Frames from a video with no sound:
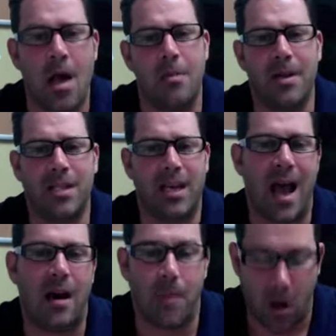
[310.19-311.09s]
but it's a
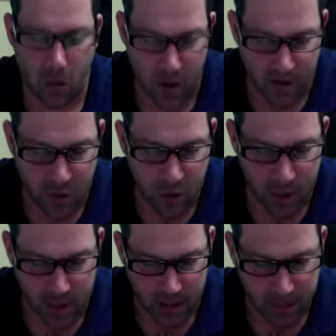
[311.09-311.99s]
catabolic way of
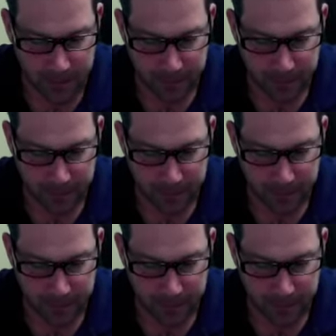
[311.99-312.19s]
doing this.